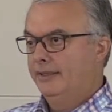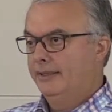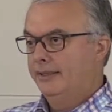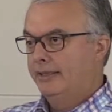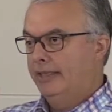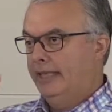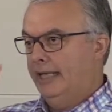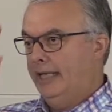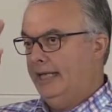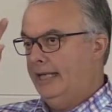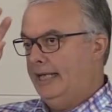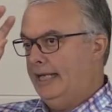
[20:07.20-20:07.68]

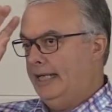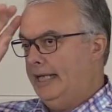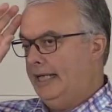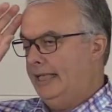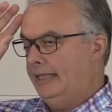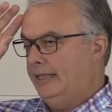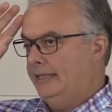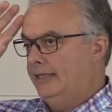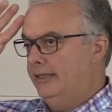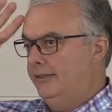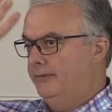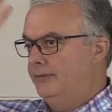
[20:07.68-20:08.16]
The
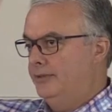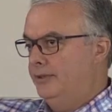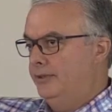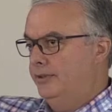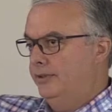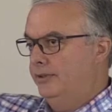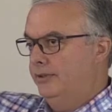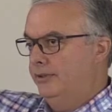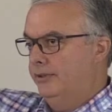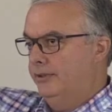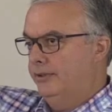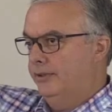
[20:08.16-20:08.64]
heart gives
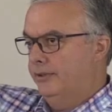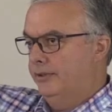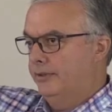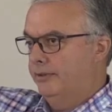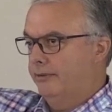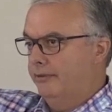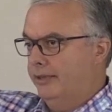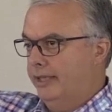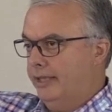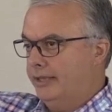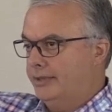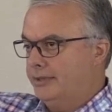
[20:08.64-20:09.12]
you your
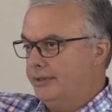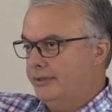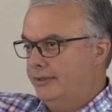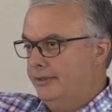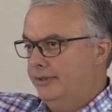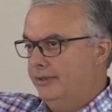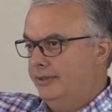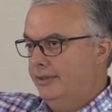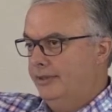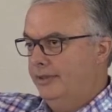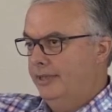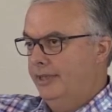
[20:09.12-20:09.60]

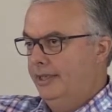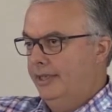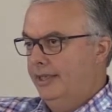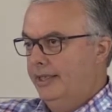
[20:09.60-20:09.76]
direction.